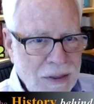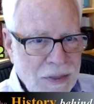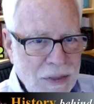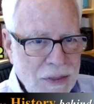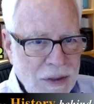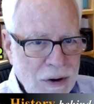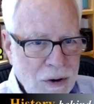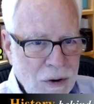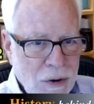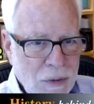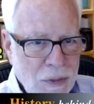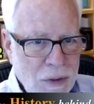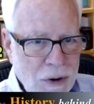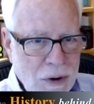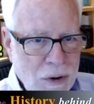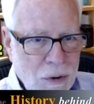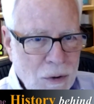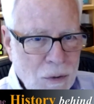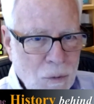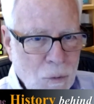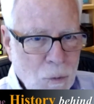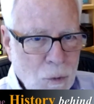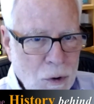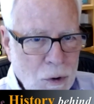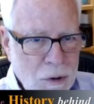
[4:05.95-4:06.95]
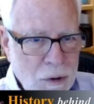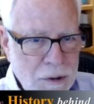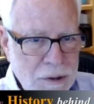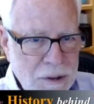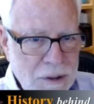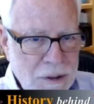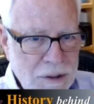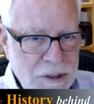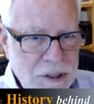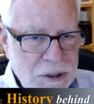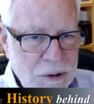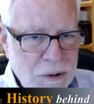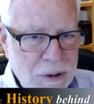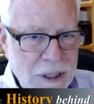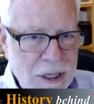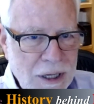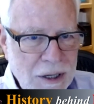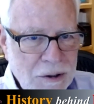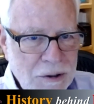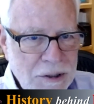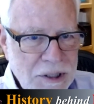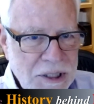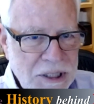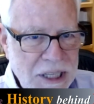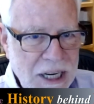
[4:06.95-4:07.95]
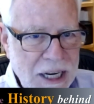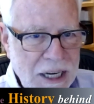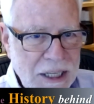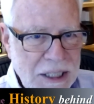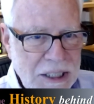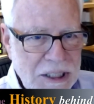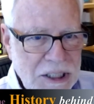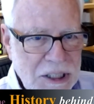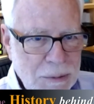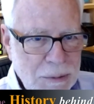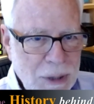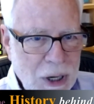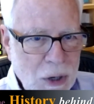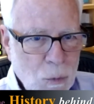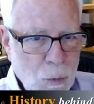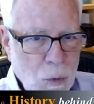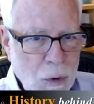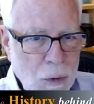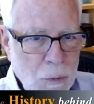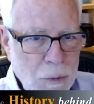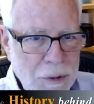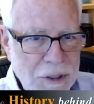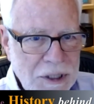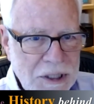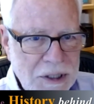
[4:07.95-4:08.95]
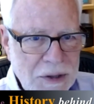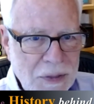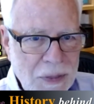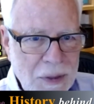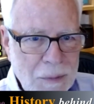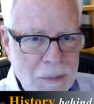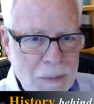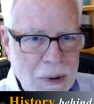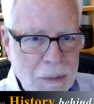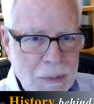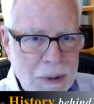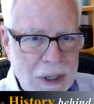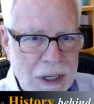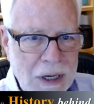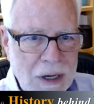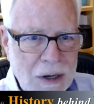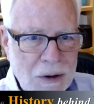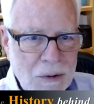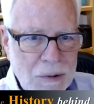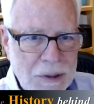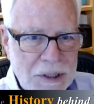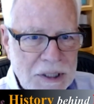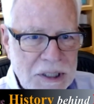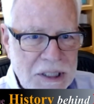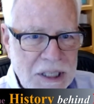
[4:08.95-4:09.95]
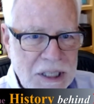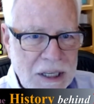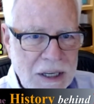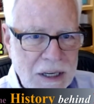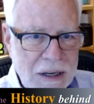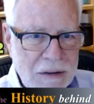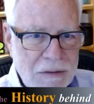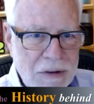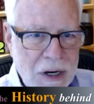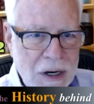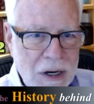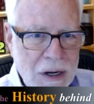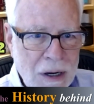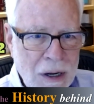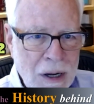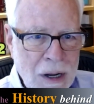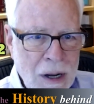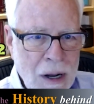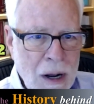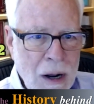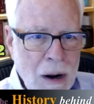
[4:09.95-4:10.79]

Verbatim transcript: there there were certain understandings about what was in the public interest, and even a